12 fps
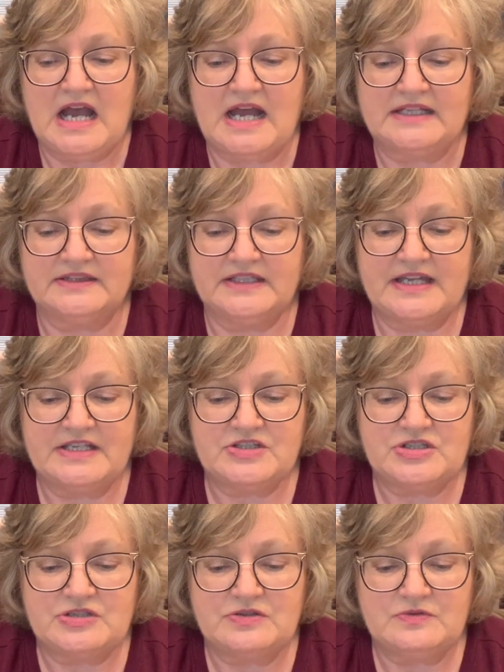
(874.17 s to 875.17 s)
I'd like
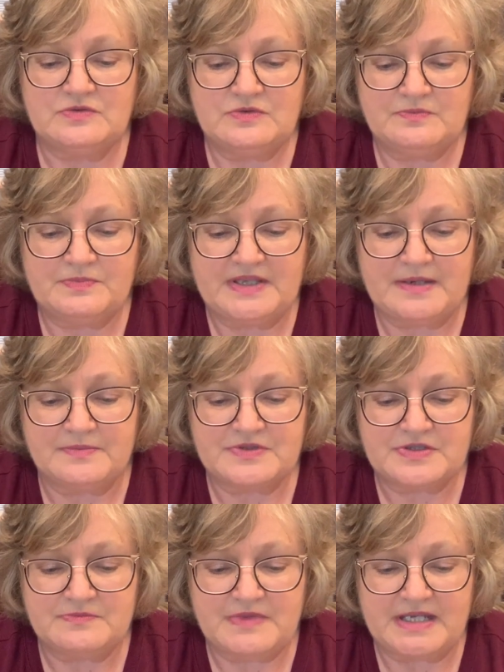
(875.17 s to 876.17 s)
to be able
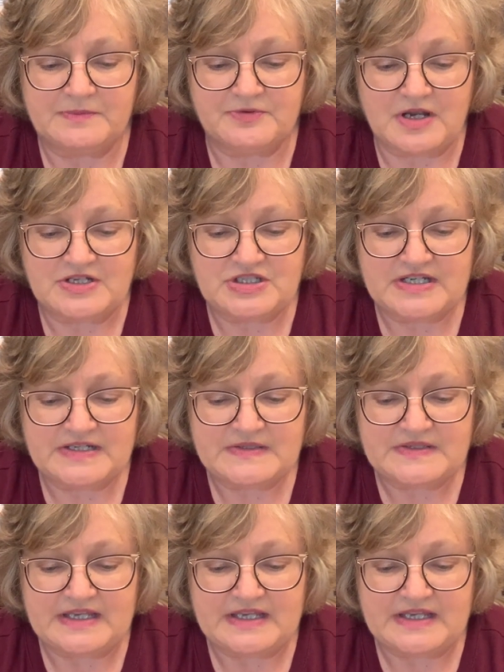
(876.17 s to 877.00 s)
to make projects